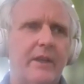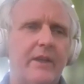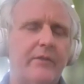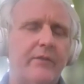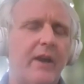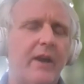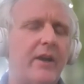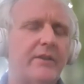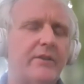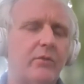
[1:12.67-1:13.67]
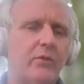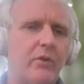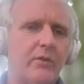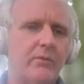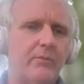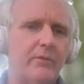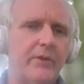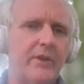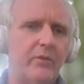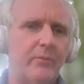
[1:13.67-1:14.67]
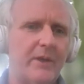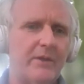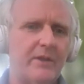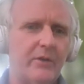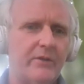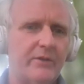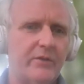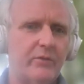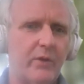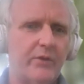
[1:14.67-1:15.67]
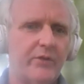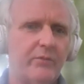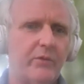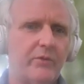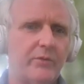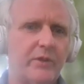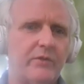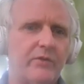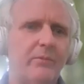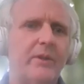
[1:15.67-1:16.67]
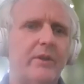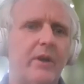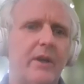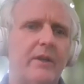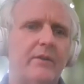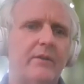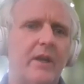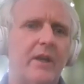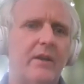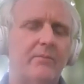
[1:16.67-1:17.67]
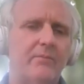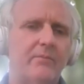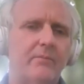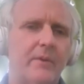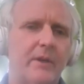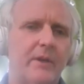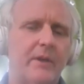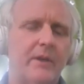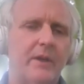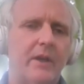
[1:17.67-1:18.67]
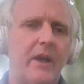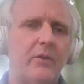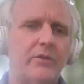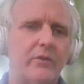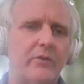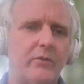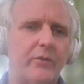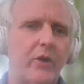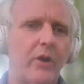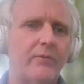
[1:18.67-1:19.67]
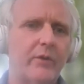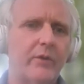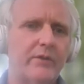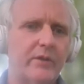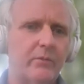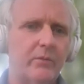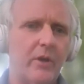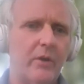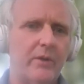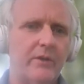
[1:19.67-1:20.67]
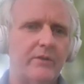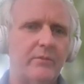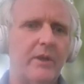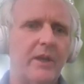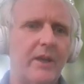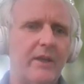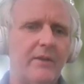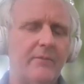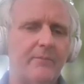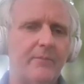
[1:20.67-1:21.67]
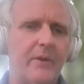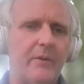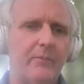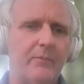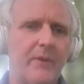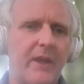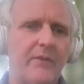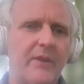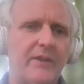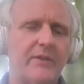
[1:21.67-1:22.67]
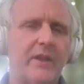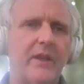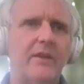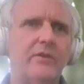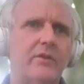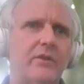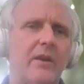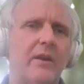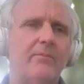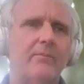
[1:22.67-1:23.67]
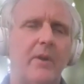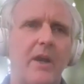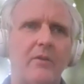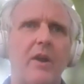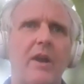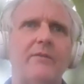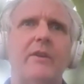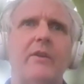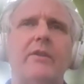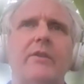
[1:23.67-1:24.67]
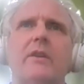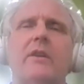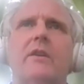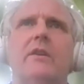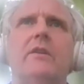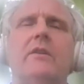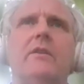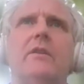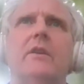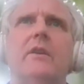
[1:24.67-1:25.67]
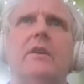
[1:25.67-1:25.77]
in Afar, I saw the humanitarian situation, which was extremely dire. I also saw the convoys that were going into Mekelle. And at that stage, I arrived there, I think, in